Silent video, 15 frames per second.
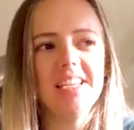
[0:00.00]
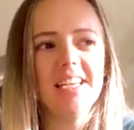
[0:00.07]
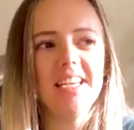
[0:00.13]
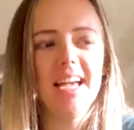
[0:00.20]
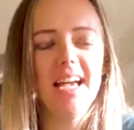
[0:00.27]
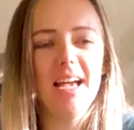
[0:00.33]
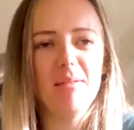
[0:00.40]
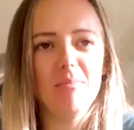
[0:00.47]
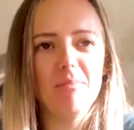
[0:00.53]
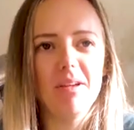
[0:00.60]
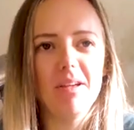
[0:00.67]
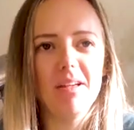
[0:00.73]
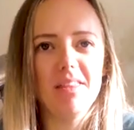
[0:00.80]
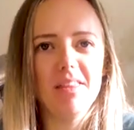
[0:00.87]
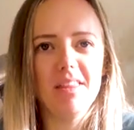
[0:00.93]
Um,
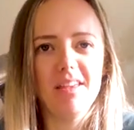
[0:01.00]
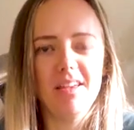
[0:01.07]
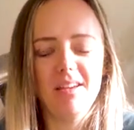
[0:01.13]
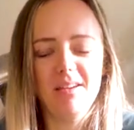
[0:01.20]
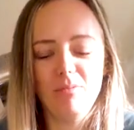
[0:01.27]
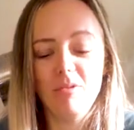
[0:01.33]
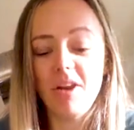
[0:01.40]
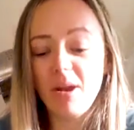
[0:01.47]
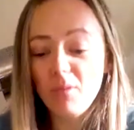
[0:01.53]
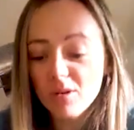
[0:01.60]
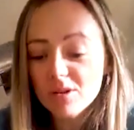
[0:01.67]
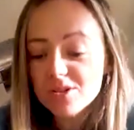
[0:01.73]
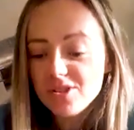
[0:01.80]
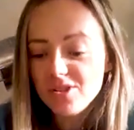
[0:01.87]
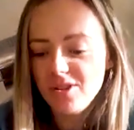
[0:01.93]
the what I
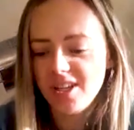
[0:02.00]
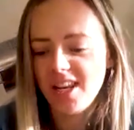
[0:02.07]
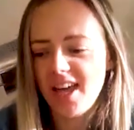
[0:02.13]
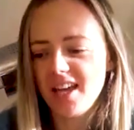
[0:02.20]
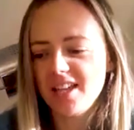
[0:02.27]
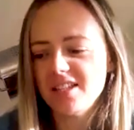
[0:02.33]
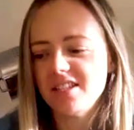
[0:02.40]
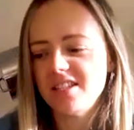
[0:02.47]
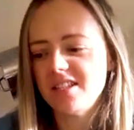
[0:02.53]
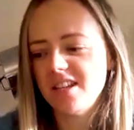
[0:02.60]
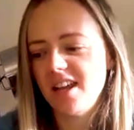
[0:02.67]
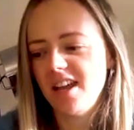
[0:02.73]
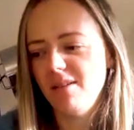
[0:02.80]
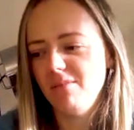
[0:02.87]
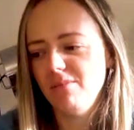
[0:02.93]
was doing next
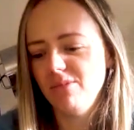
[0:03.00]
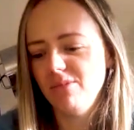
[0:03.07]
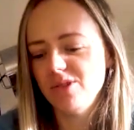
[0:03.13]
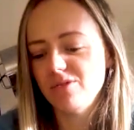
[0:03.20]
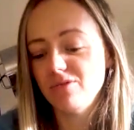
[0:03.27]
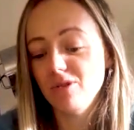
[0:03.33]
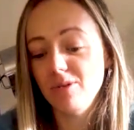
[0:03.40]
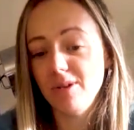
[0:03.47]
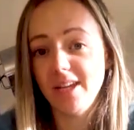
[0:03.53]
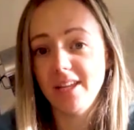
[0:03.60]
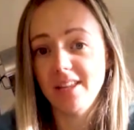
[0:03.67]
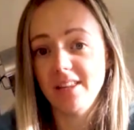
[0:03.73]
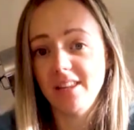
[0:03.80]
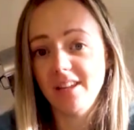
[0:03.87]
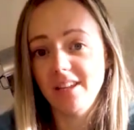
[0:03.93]
um, was
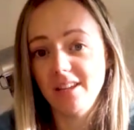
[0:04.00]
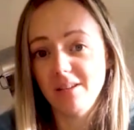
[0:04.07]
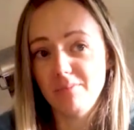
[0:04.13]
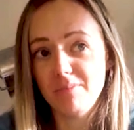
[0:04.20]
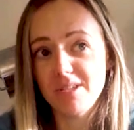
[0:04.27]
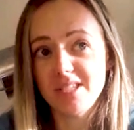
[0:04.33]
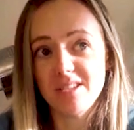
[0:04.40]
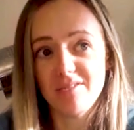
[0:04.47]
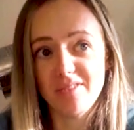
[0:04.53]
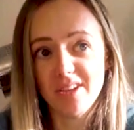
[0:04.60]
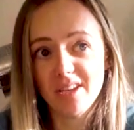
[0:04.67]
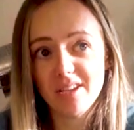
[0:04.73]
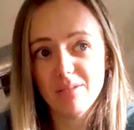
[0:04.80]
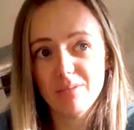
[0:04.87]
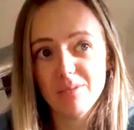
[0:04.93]
rowing the Pacific,